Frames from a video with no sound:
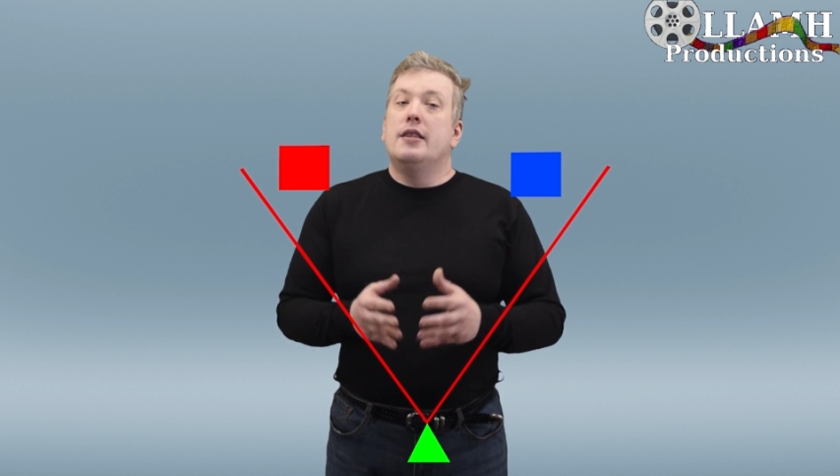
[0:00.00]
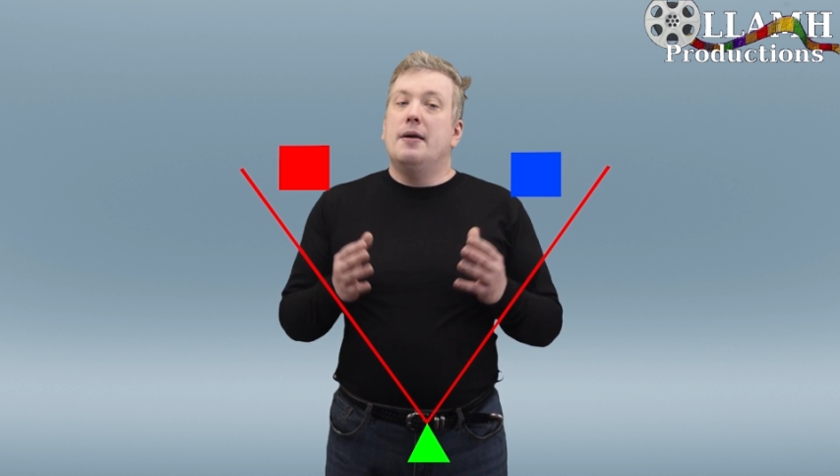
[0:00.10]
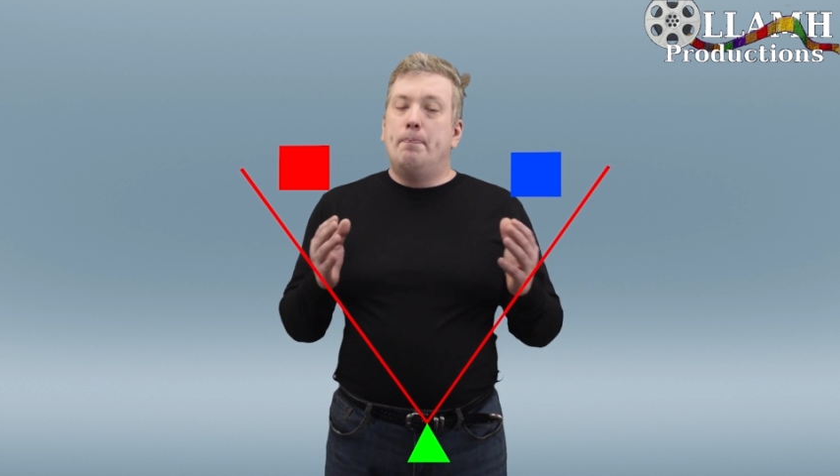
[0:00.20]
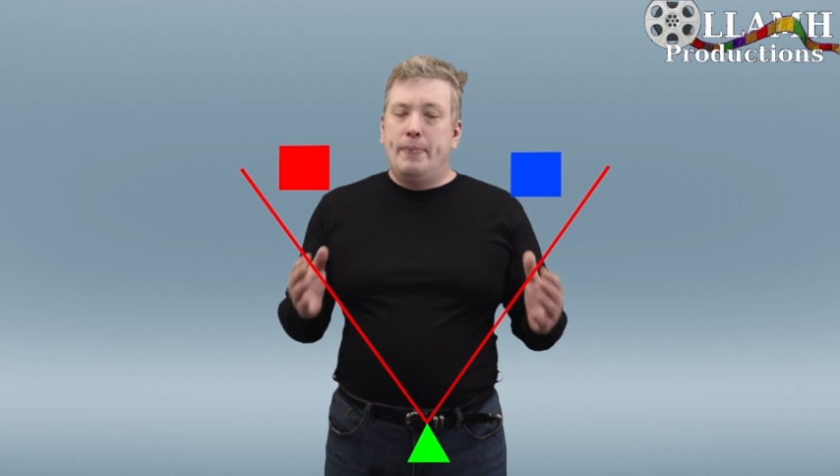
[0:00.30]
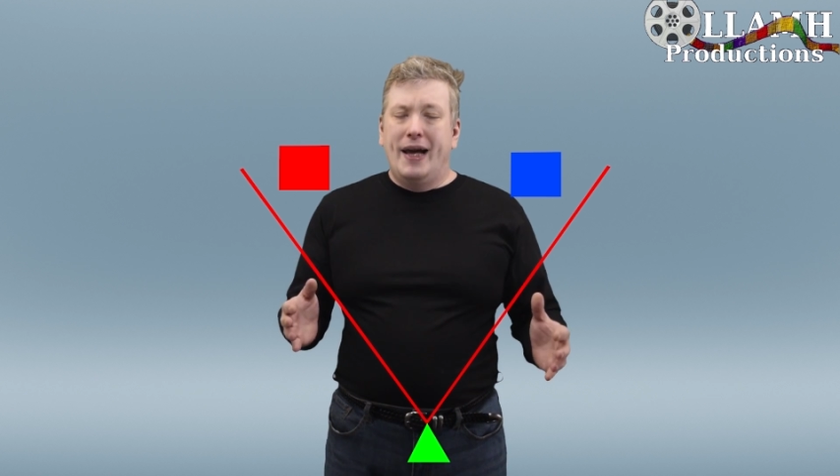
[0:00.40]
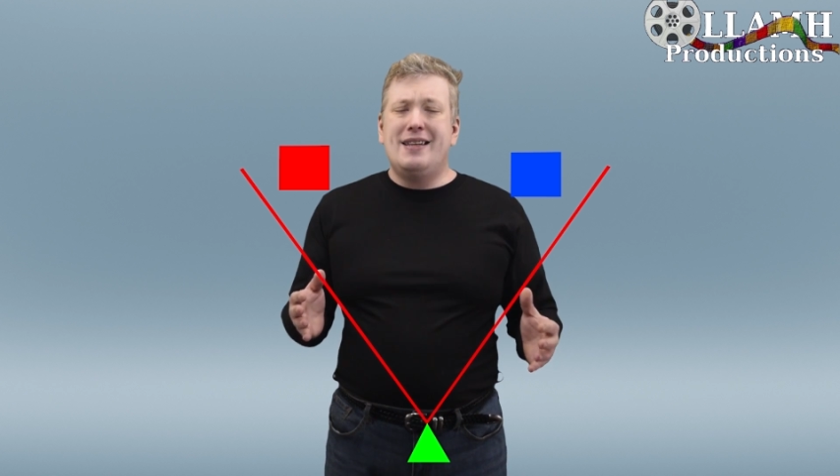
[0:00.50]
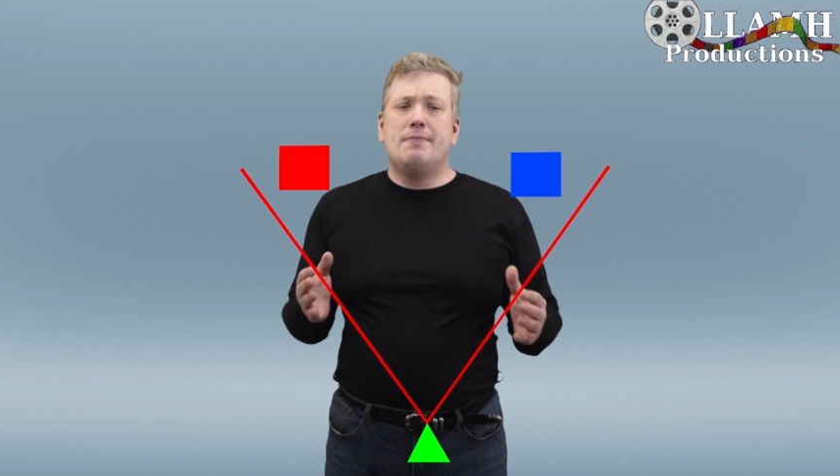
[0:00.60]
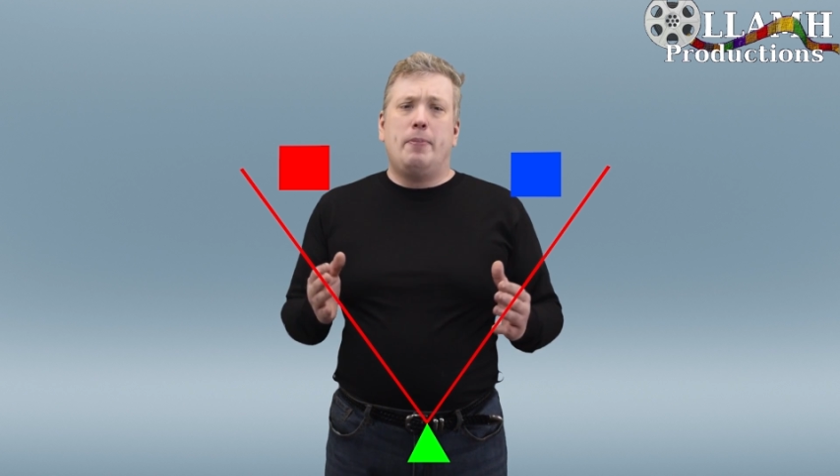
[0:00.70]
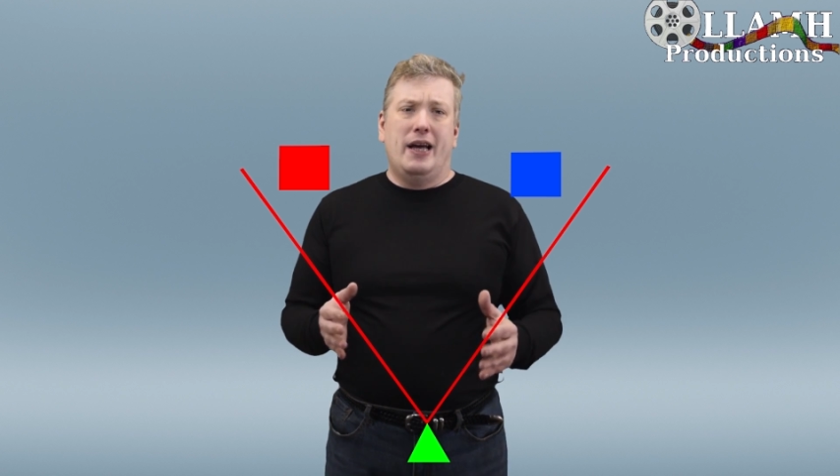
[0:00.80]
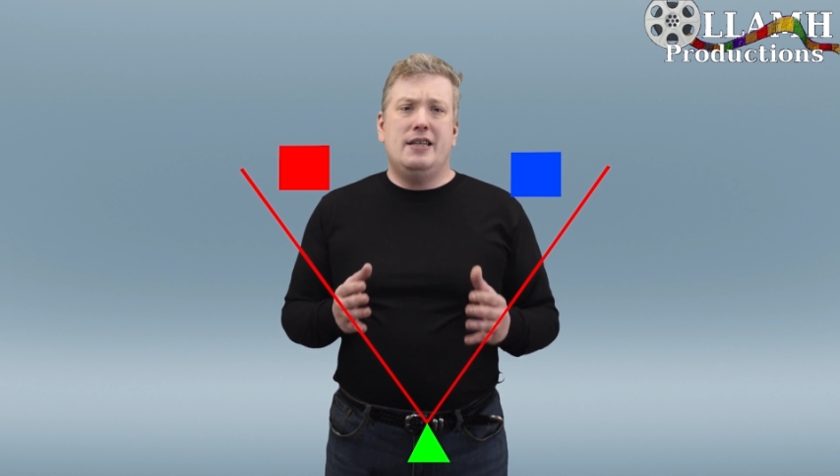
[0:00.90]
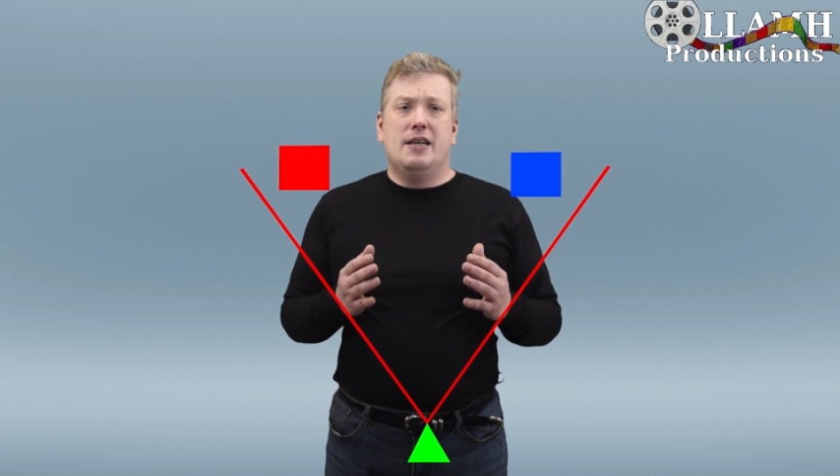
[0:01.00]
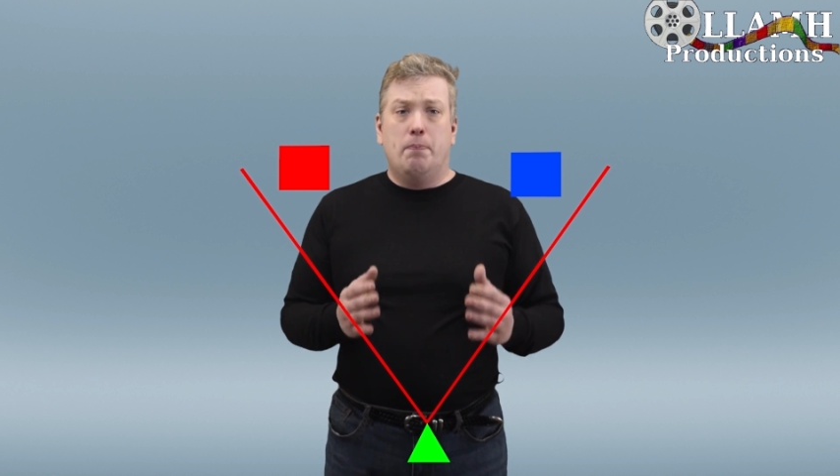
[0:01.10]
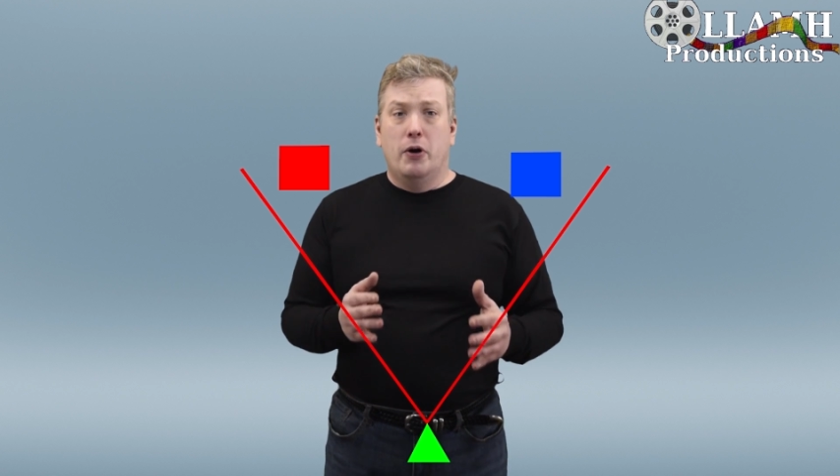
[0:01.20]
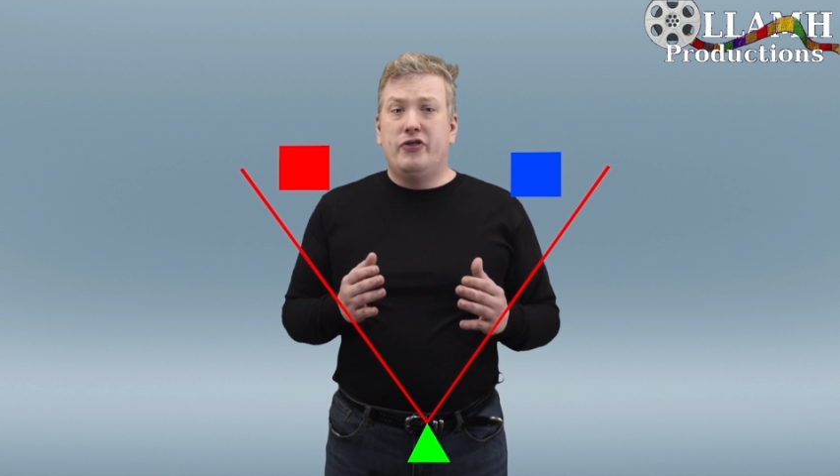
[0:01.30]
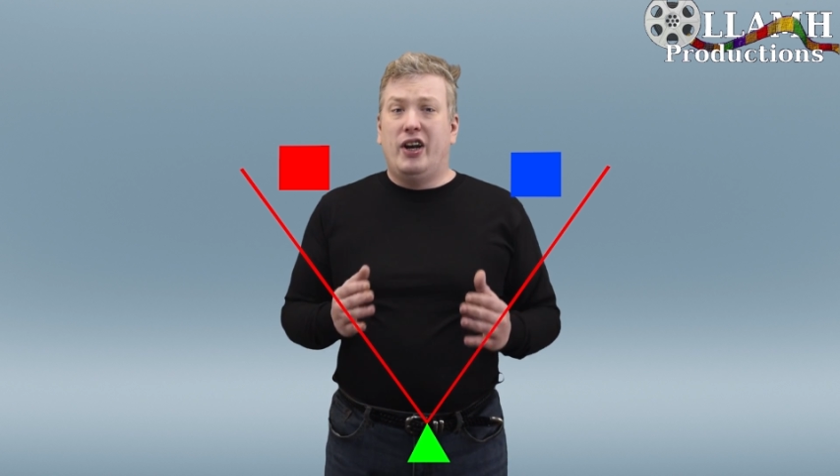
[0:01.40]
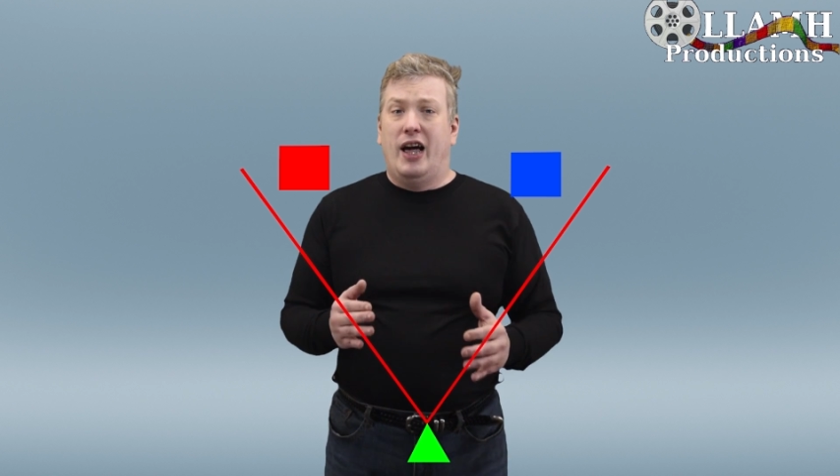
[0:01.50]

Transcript: The best place to put the